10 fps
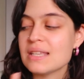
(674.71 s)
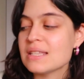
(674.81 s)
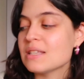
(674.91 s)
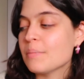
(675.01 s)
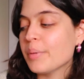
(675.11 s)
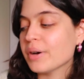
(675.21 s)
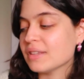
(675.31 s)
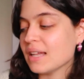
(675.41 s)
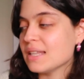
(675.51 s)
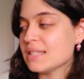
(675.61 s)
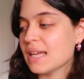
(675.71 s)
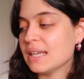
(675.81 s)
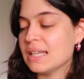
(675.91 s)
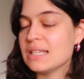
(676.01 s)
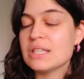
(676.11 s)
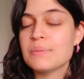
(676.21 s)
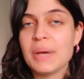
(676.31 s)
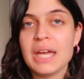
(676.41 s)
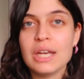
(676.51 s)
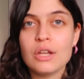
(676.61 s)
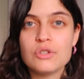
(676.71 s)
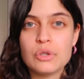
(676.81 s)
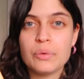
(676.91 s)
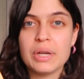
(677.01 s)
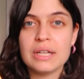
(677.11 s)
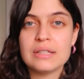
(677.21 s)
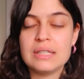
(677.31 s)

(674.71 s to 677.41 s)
This is a book that is set in Spain during